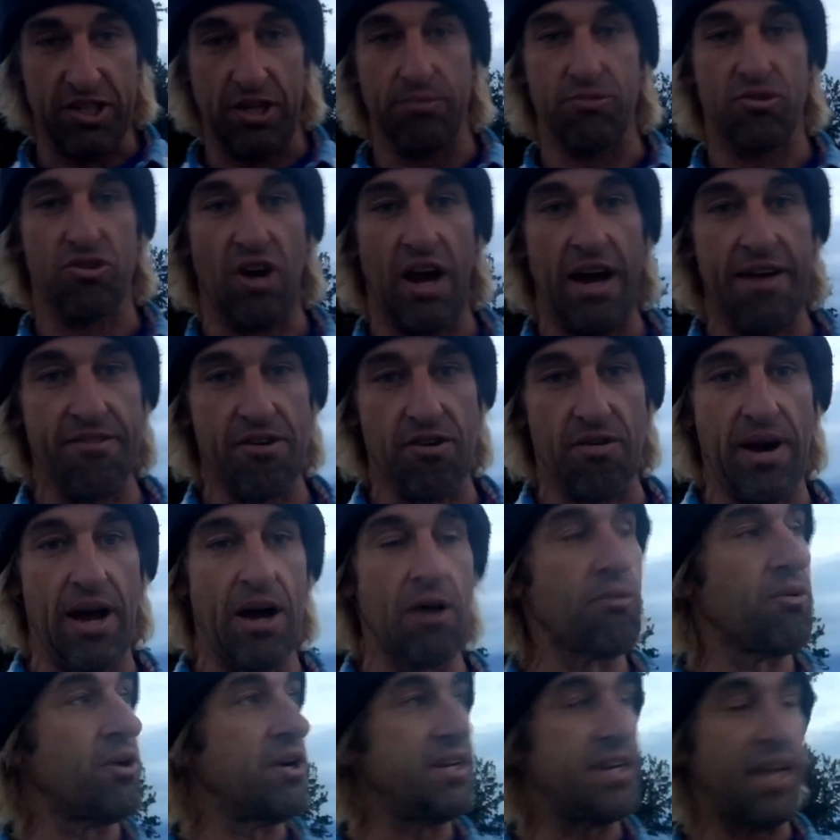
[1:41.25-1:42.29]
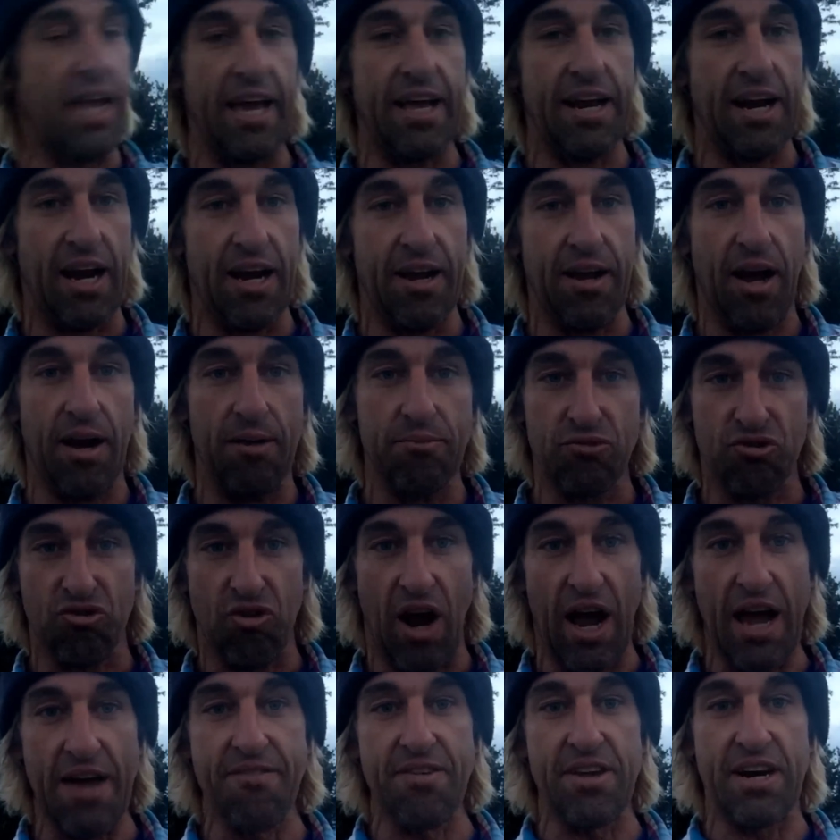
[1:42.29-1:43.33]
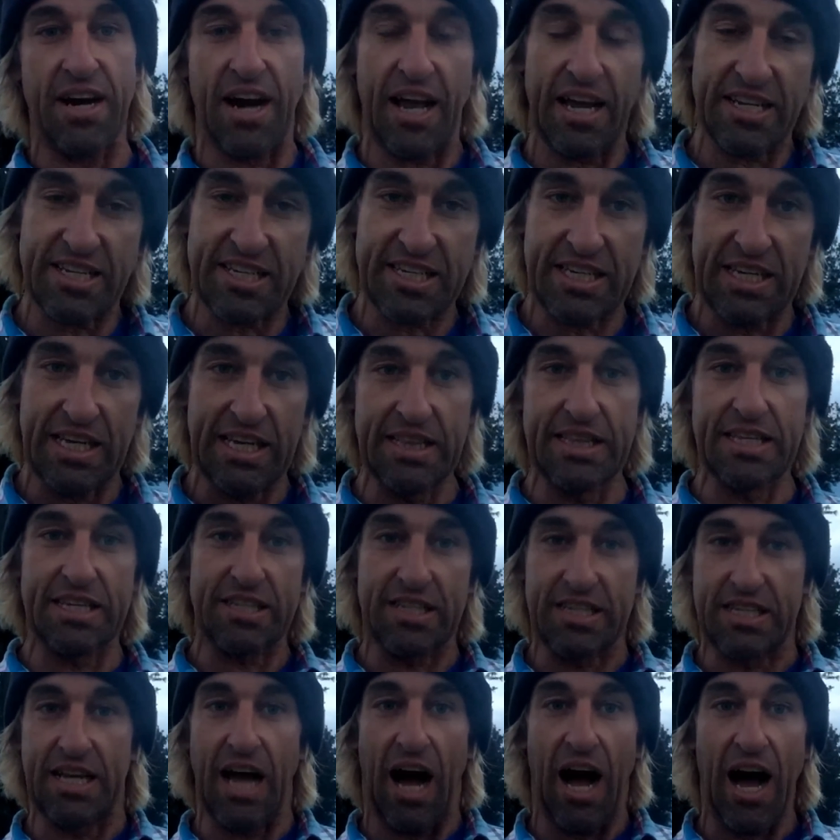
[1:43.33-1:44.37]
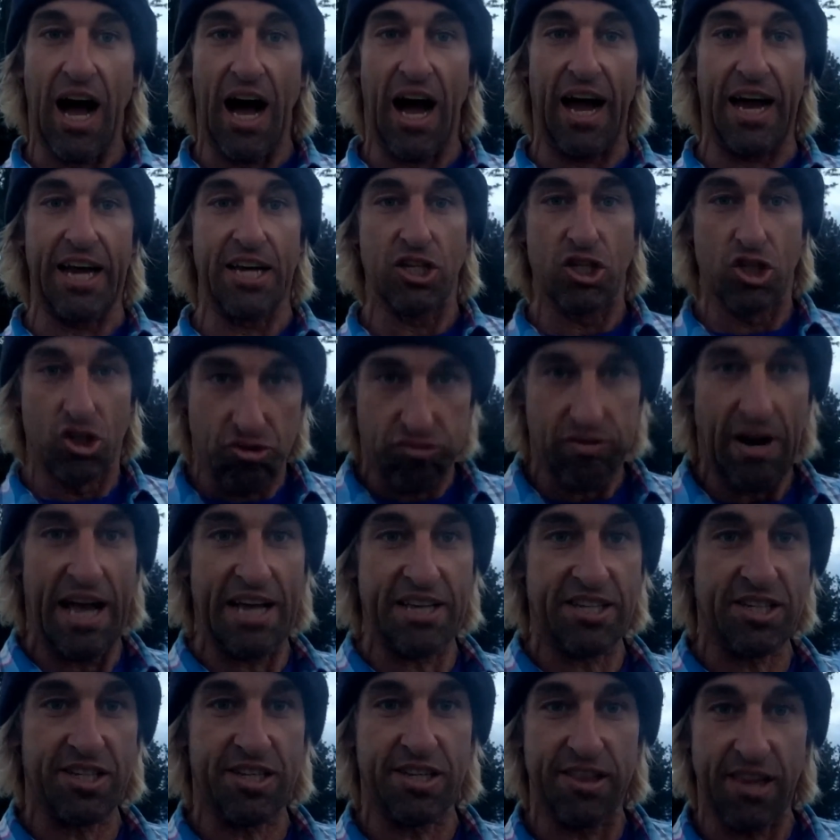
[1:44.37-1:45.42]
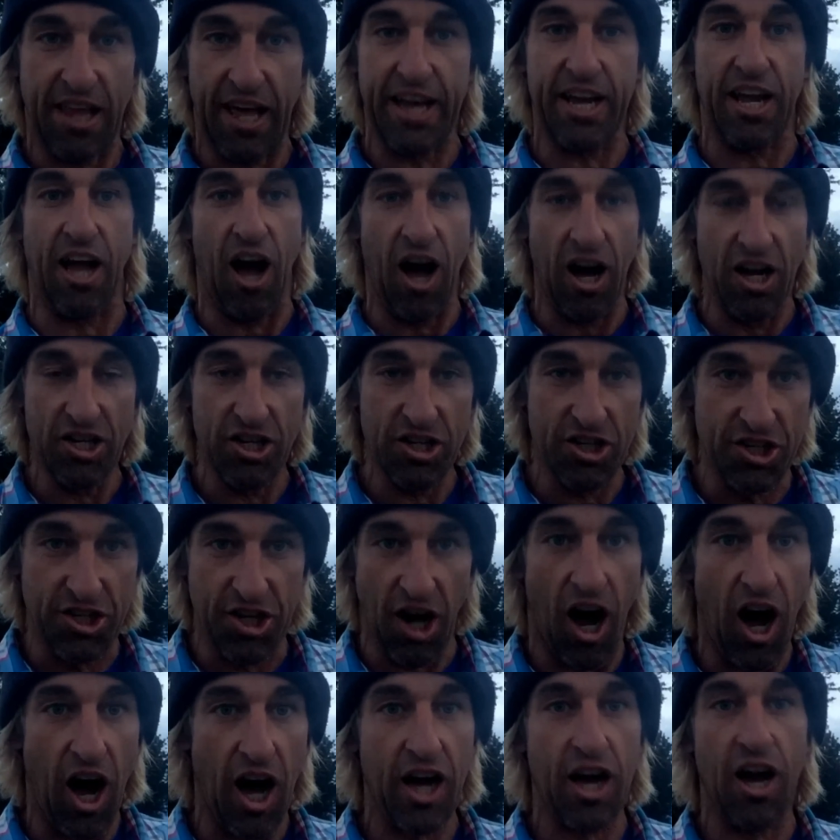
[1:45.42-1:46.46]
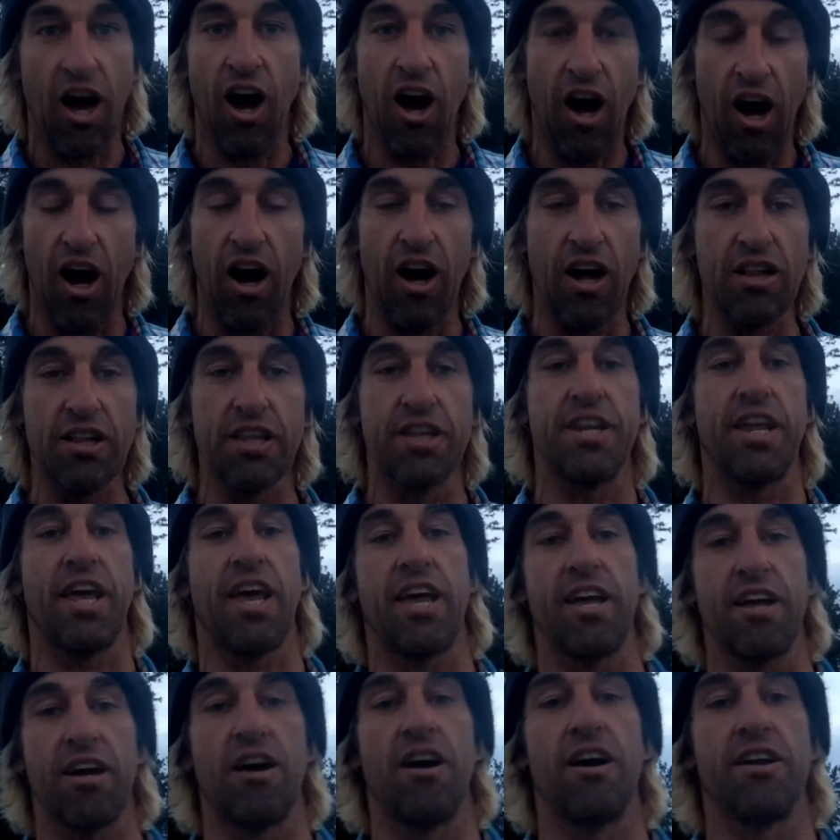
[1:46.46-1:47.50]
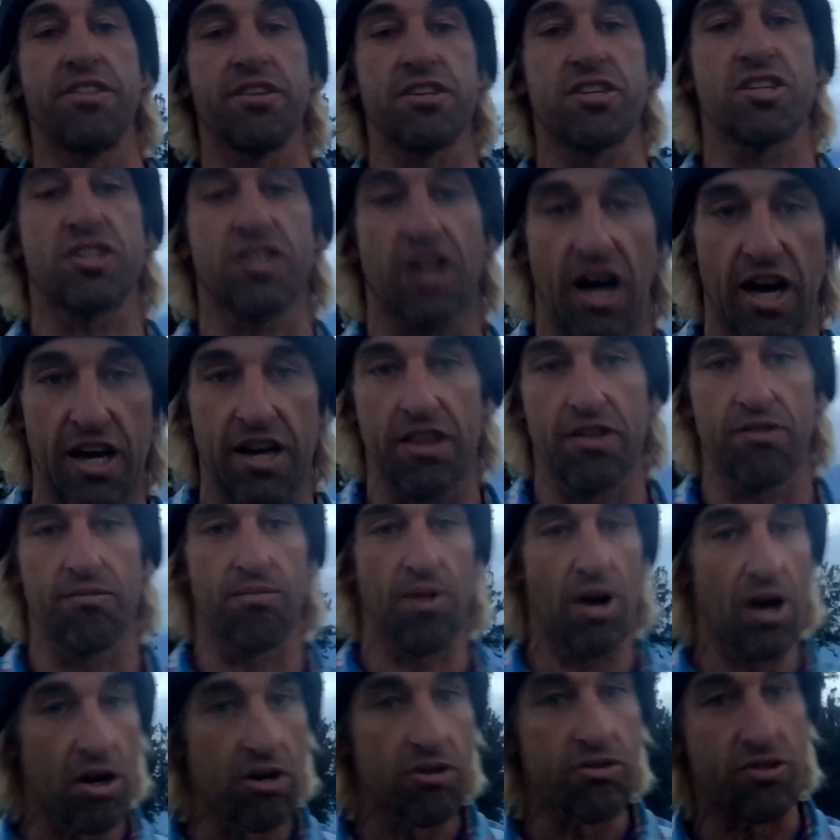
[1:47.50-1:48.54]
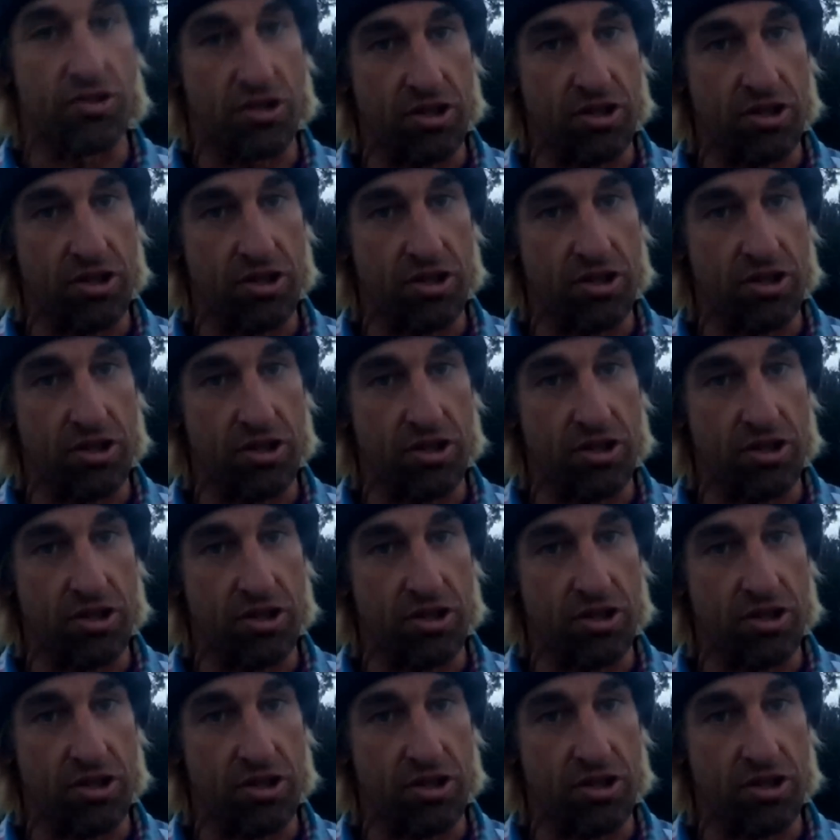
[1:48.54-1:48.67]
I'm driving around one day and I, I'm driving and I see this guy dressed like Doc Holliday on the side of the road.